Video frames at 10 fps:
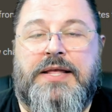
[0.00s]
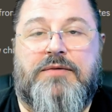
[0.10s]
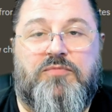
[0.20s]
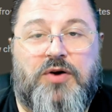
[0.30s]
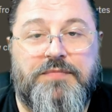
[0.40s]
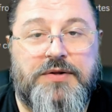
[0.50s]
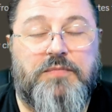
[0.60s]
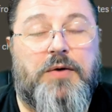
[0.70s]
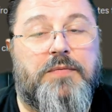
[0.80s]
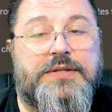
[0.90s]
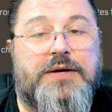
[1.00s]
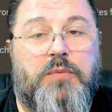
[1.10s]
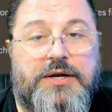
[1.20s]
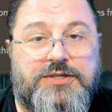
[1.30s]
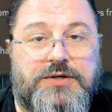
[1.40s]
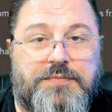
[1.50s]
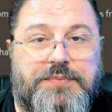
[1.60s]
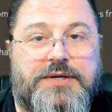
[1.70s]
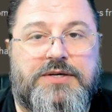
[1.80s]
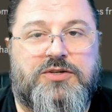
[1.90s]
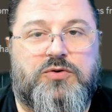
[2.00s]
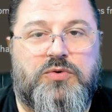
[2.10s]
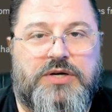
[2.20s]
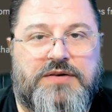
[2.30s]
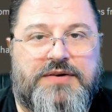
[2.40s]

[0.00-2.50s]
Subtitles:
from the moment the question appears to give